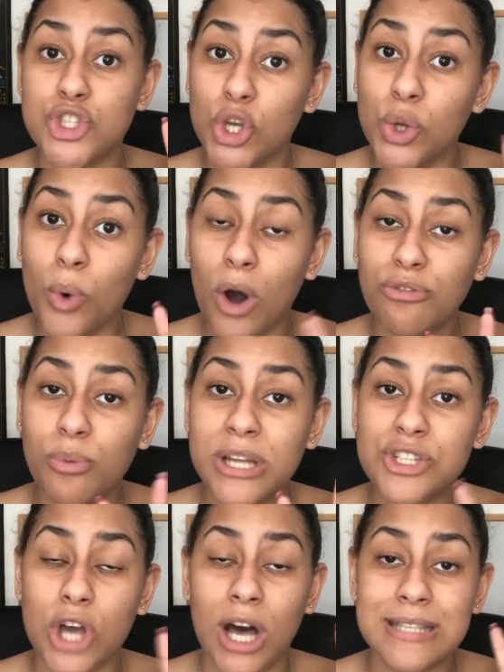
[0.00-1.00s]
2 of
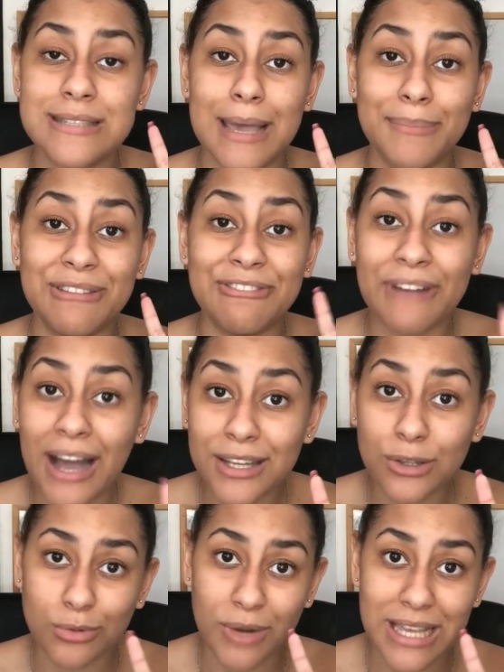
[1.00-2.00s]
which are
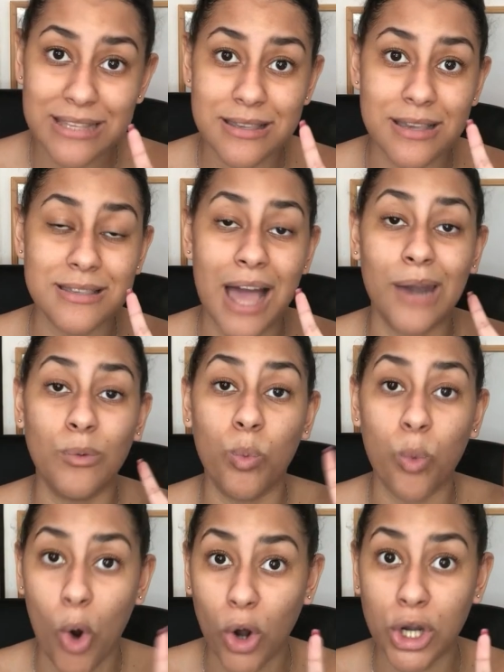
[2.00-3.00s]
semi-final races, and
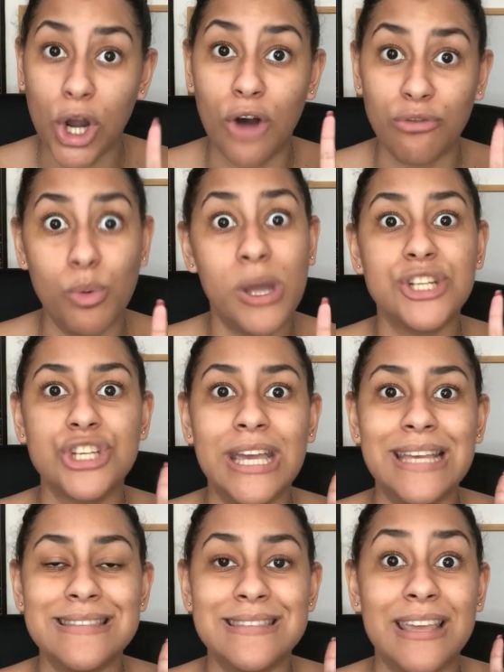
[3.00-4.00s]
1 of which
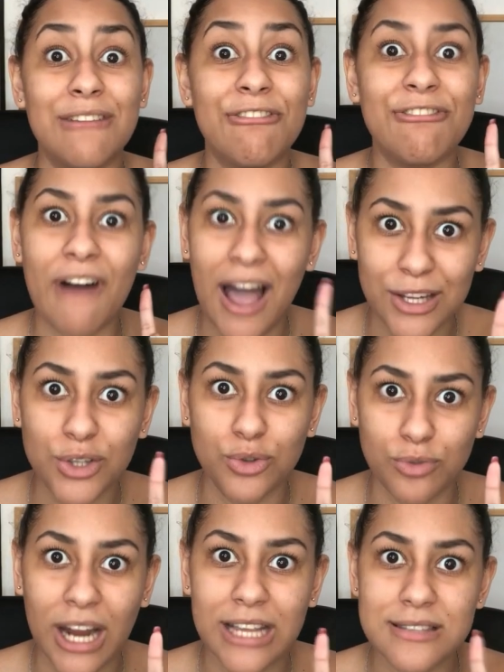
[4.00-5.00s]
is the final
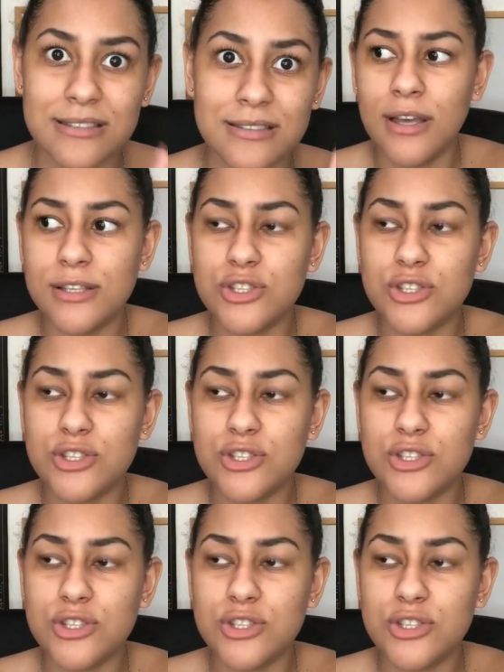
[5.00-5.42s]
race.